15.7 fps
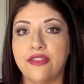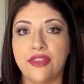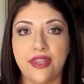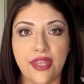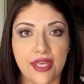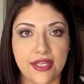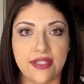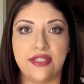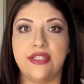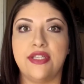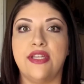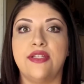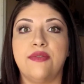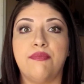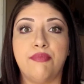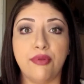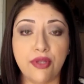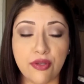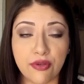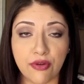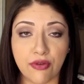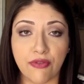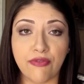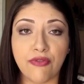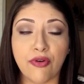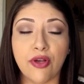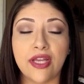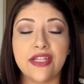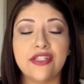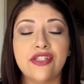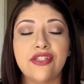This is beautiful
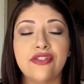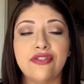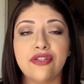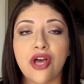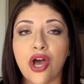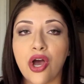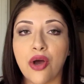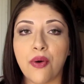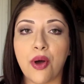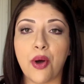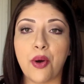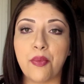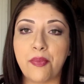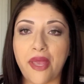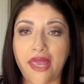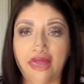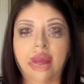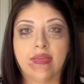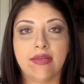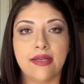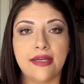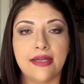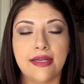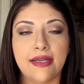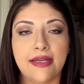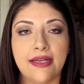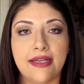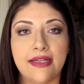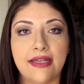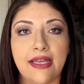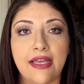and so opaque.
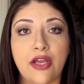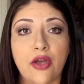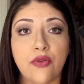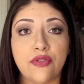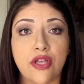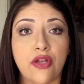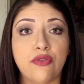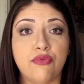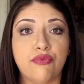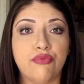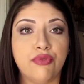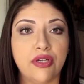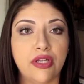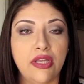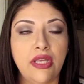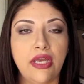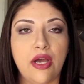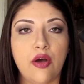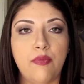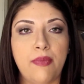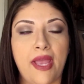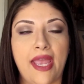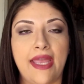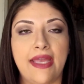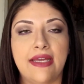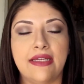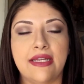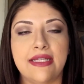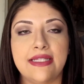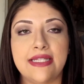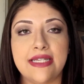It goes on really opaque,
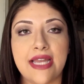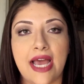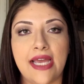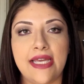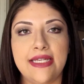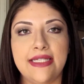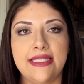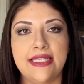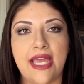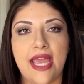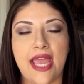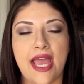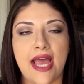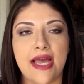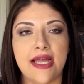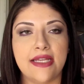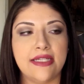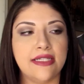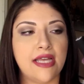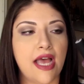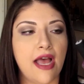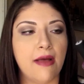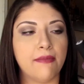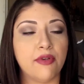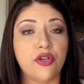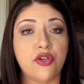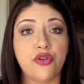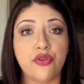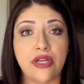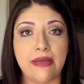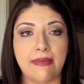and it's nice and
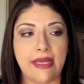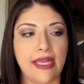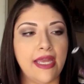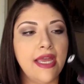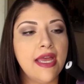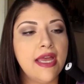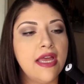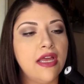creamy,